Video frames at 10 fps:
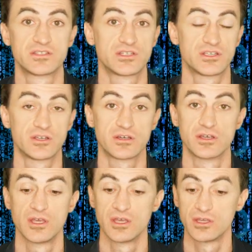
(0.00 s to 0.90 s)
to,
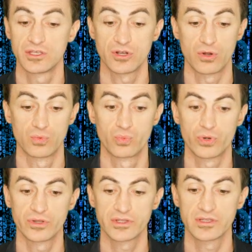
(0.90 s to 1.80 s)
really